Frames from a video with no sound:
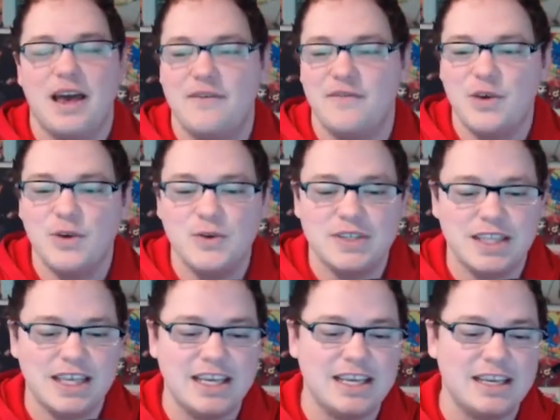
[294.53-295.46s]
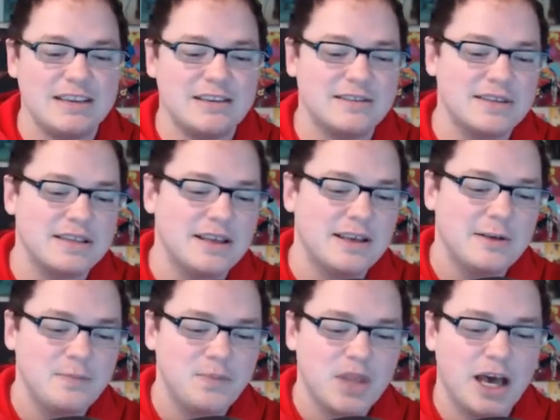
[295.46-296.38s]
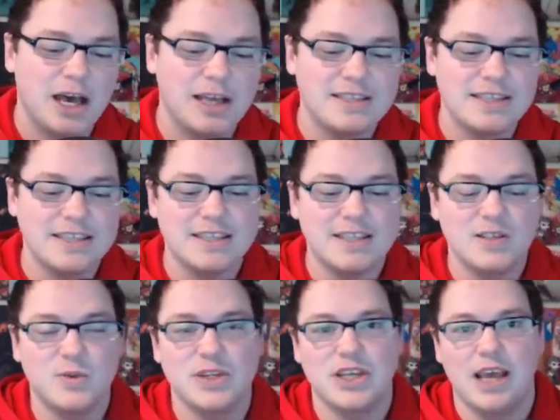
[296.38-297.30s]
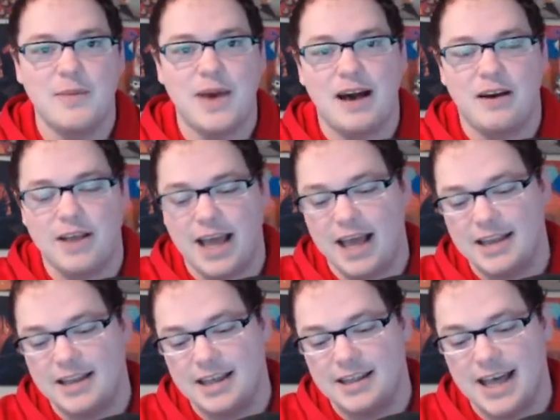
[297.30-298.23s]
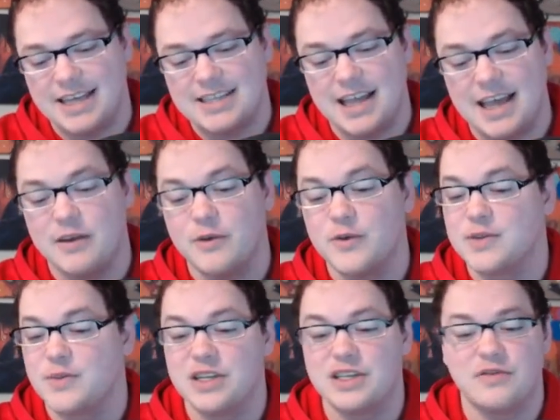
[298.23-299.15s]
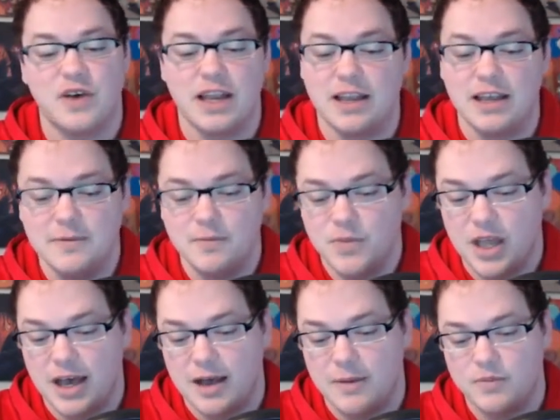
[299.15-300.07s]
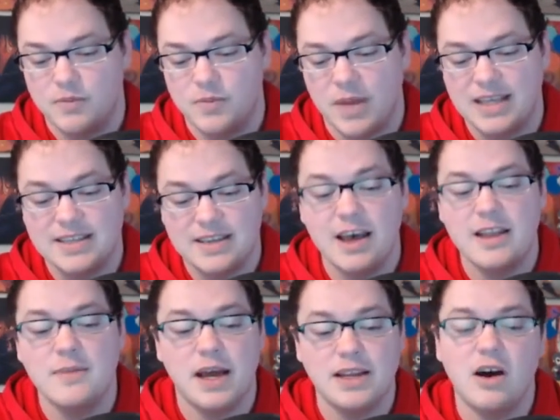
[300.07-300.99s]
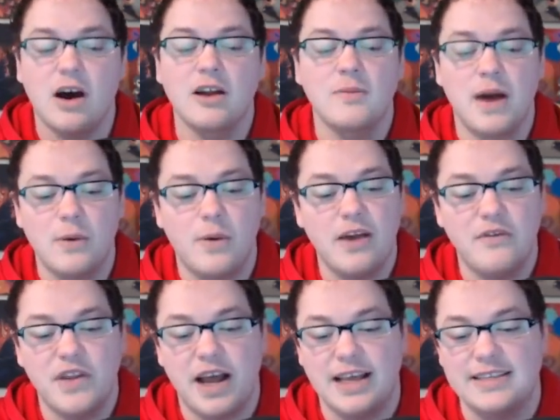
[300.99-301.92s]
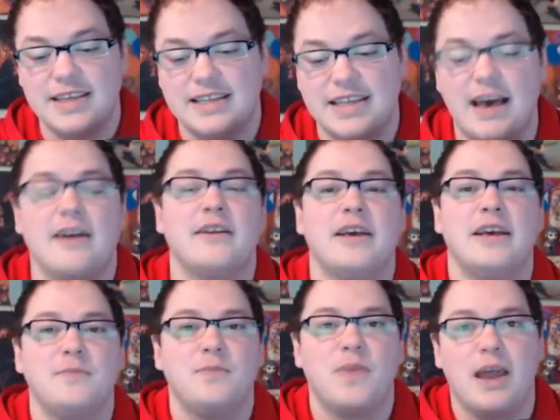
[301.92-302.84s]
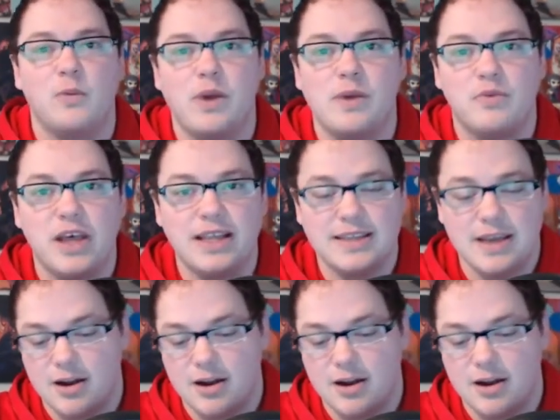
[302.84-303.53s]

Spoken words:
used these since the Switch came out, and last night it was a bunch of fun. My son, my daughter, my wife, and I sat down and we played Soccer